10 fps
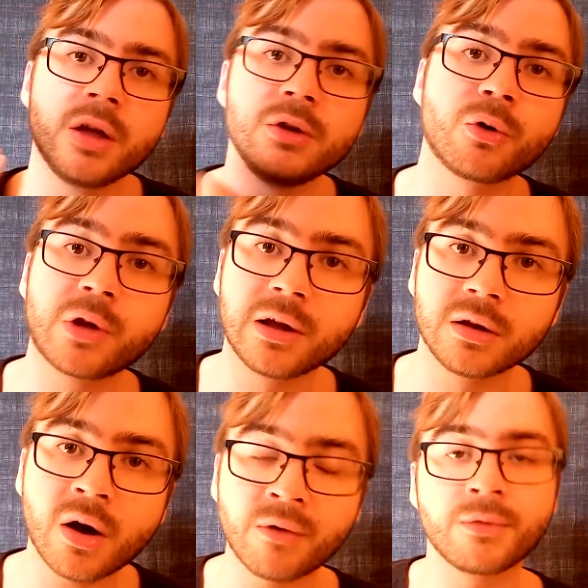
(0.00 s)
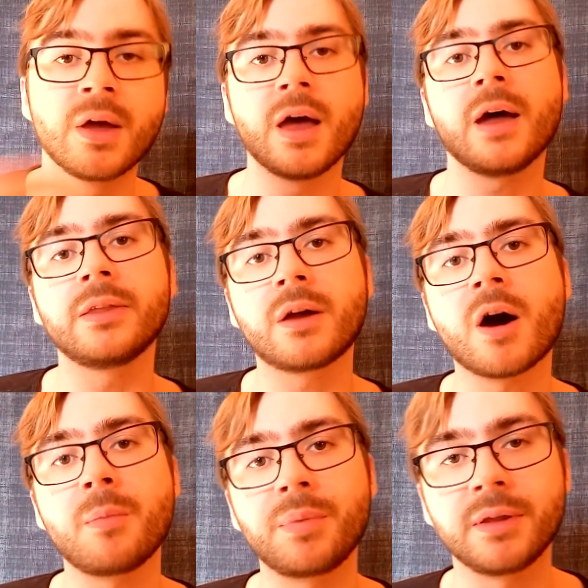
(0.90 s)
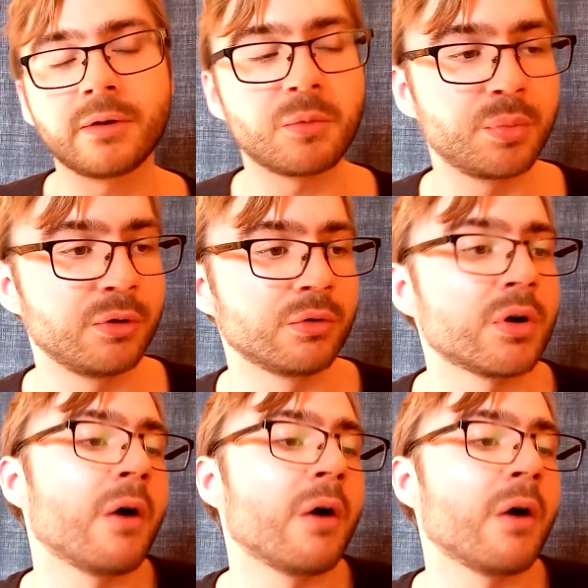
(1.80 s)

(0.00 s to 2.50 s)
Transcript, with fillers: you're killed off, and the copy in the computer,